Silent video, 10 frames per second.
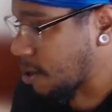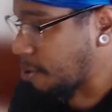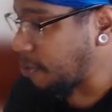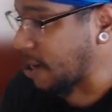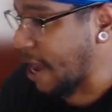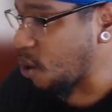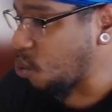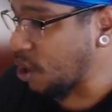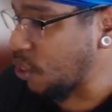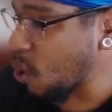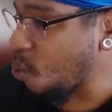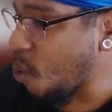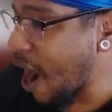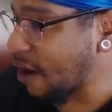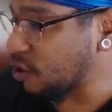But I wonder
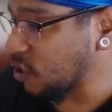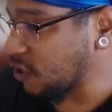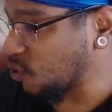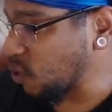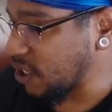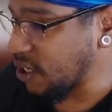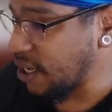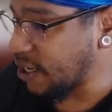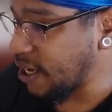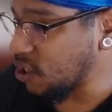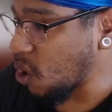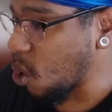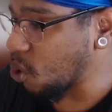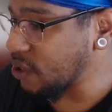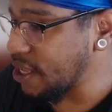why the destructive sword technique is
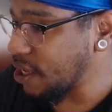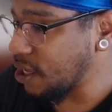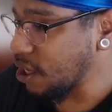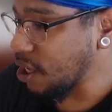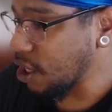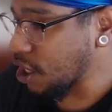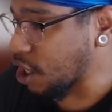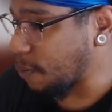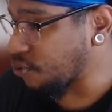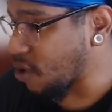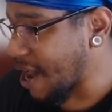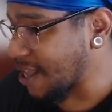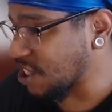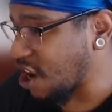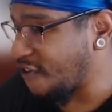only
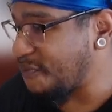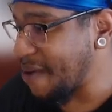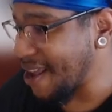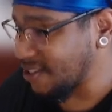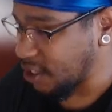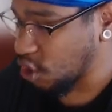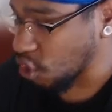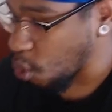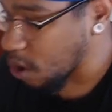comprised of basic sword